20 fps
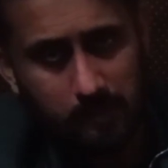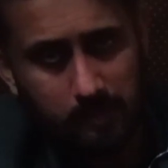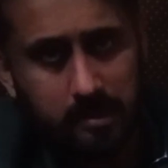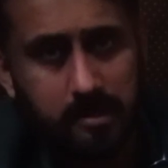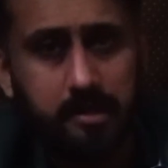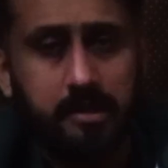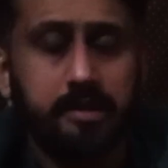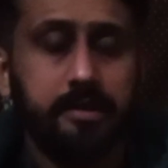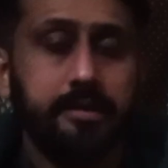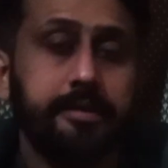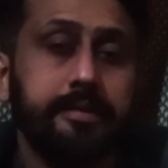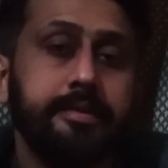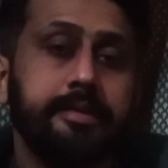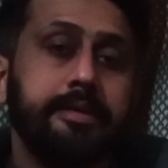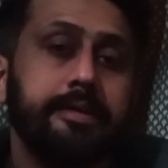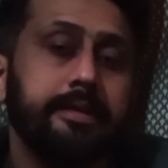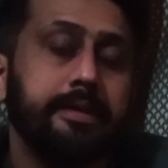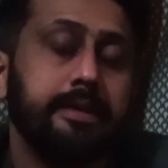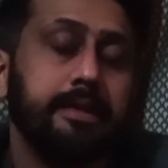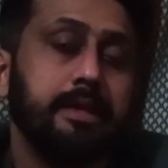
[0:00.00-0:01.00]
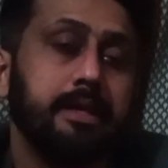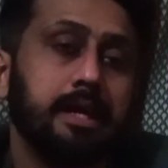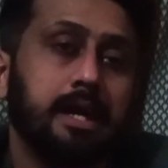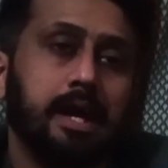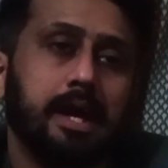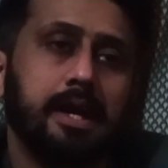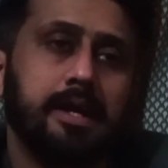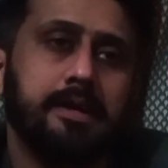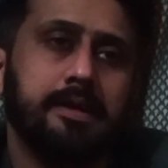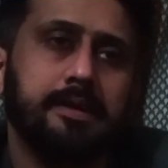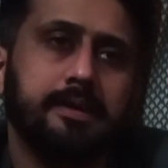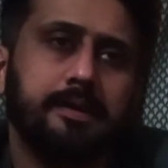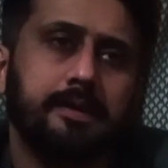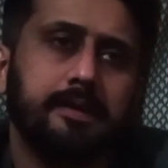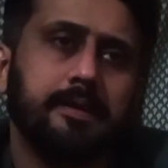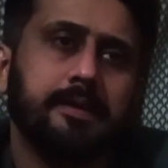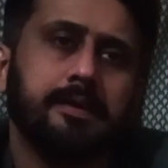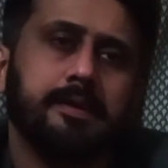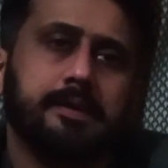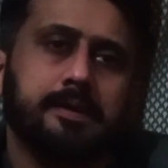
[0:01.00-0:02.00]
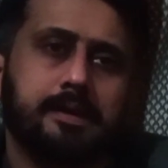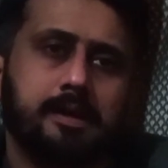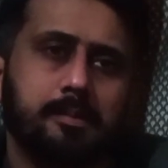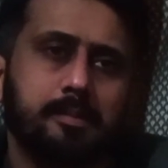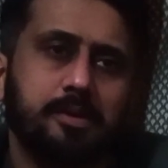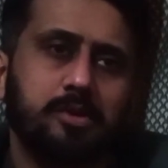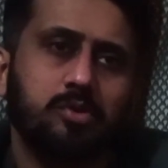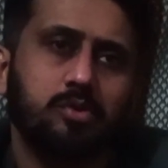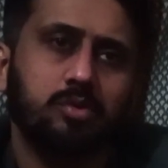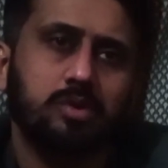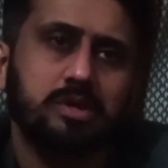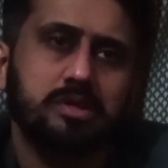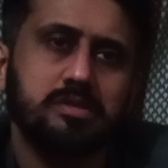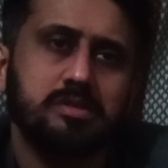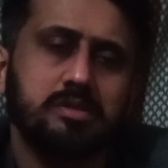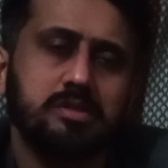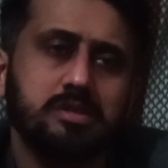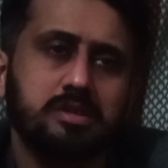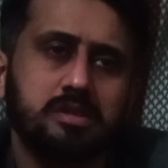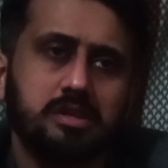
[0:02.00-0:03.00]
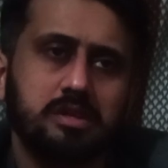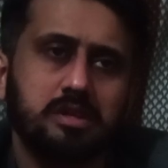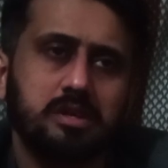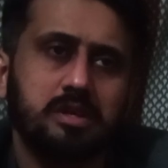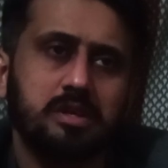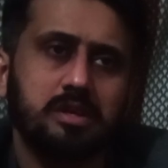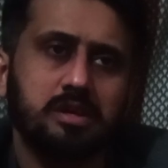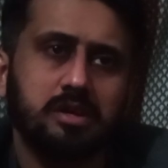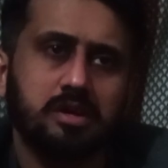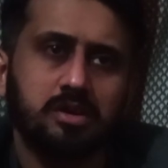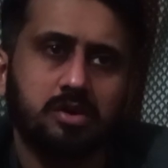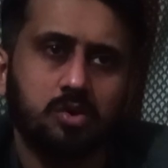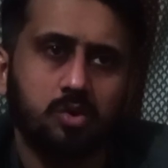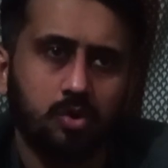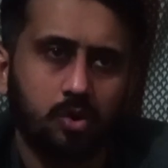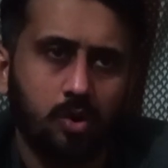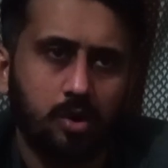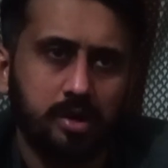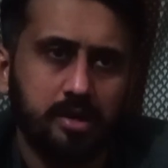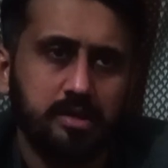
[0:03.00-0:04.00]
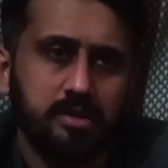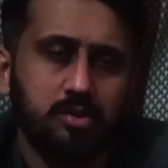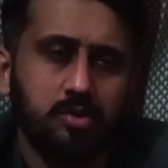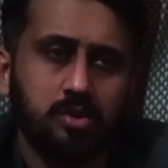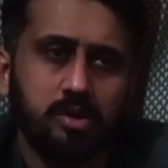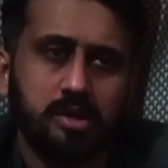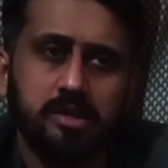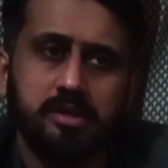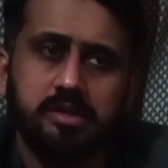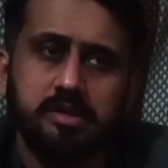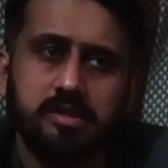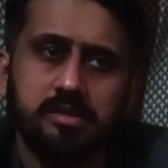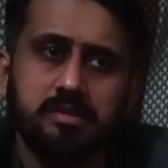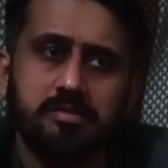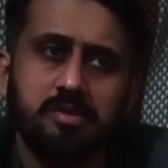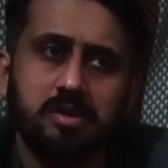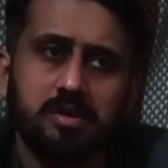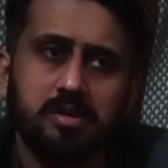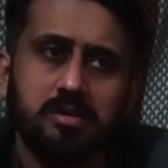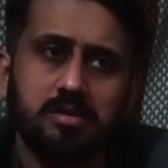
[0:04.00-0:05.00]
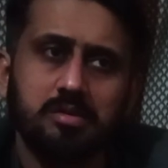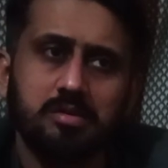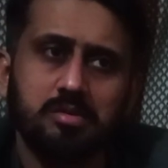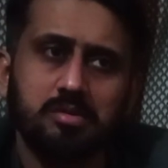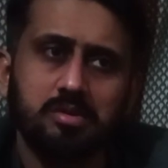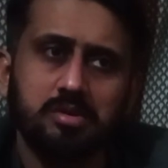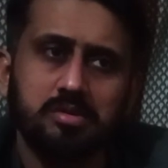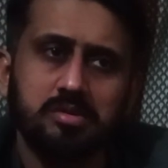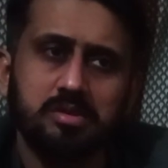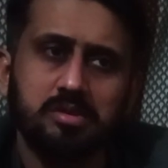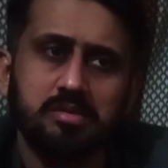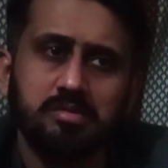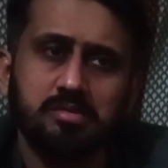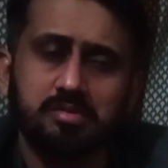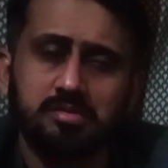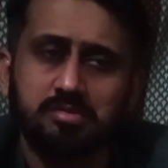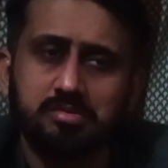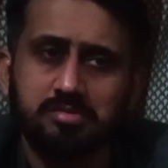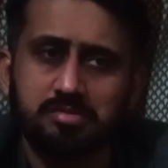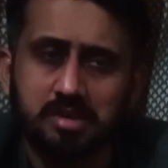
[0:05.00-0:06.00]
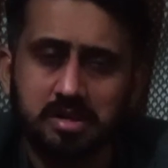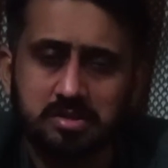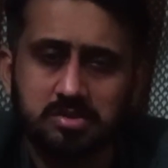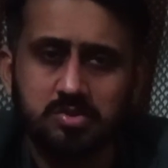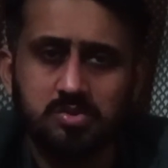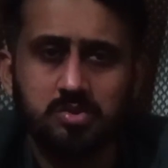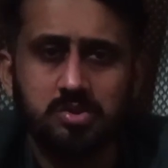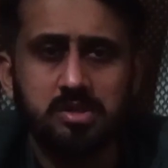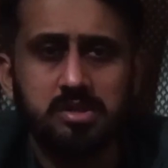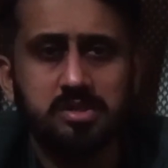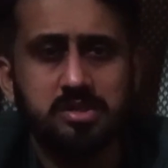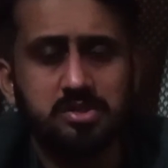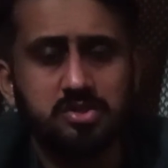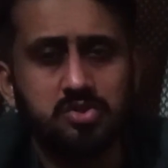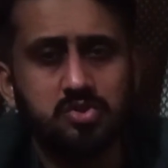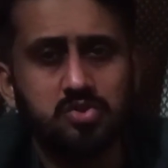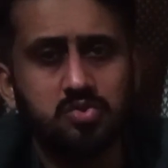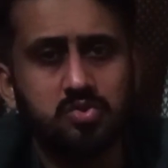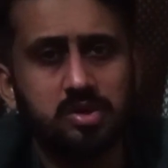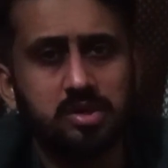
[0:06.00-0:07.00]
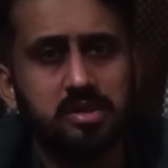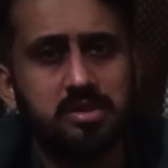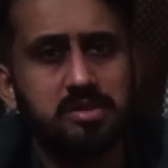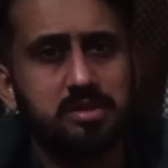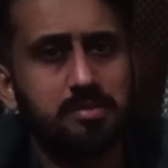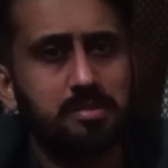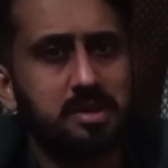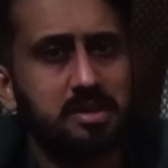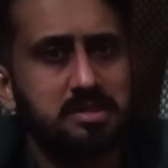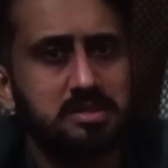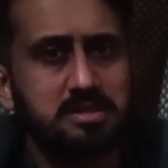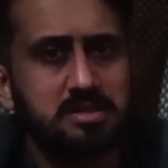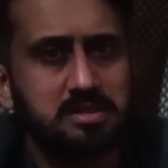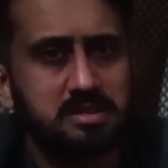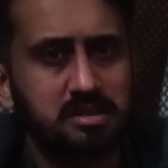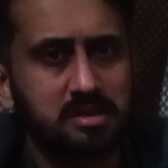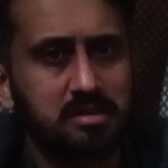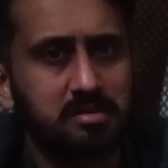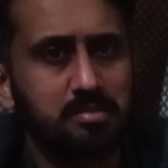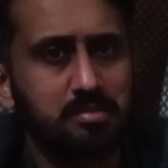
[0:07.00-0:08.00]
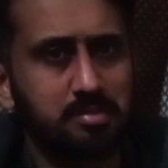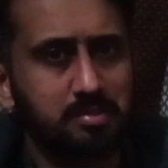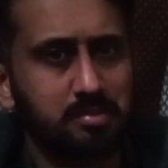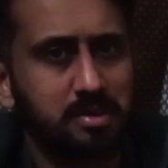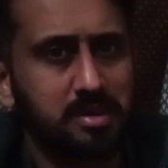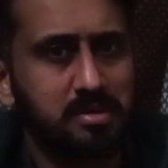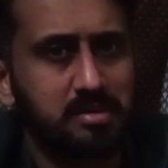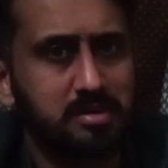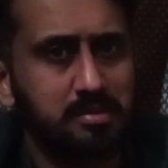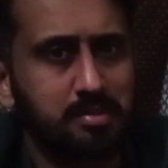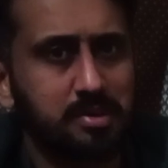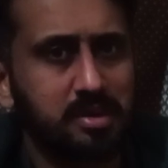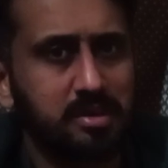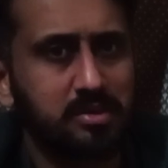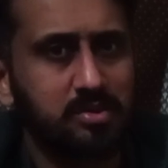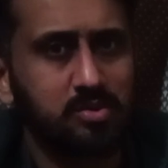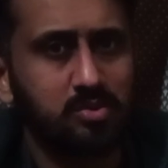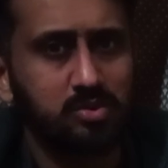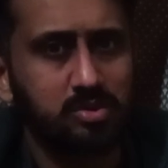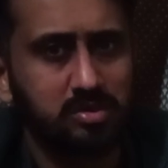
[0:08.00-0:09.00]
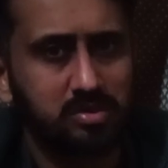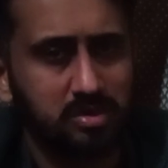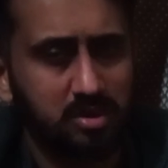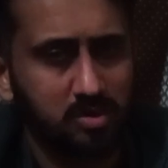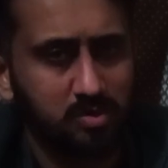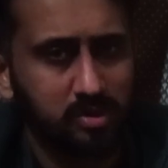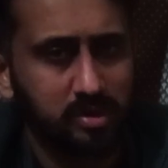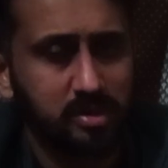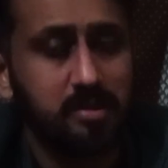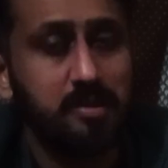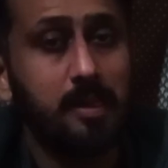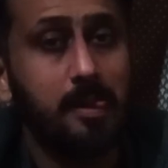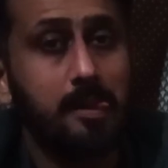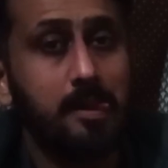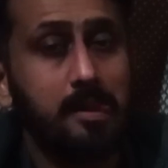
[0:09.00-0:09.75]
Okay. And coming towards the choroid is a vascular tissue, and it supplies blood supply to the surrounding.